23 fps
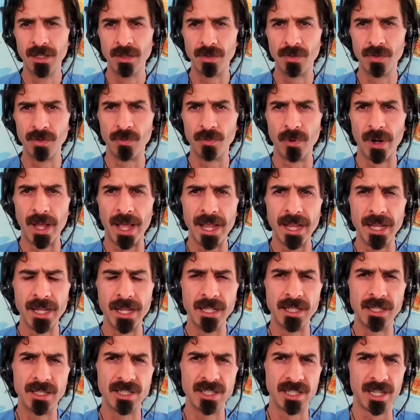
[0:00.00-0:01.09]
to
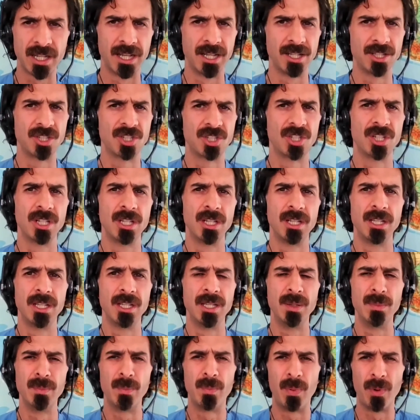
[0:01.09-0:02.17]
write such
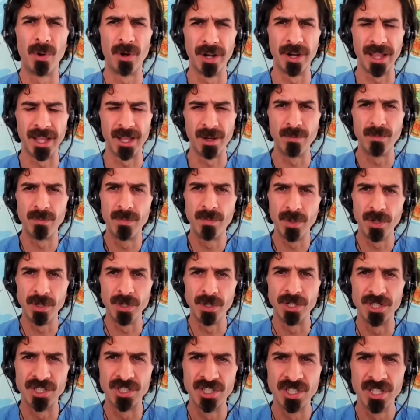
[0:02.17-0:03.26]
important
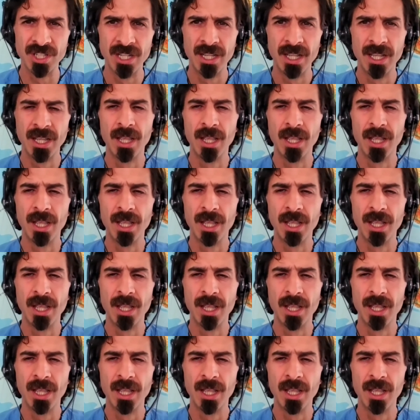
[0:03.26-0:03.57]
books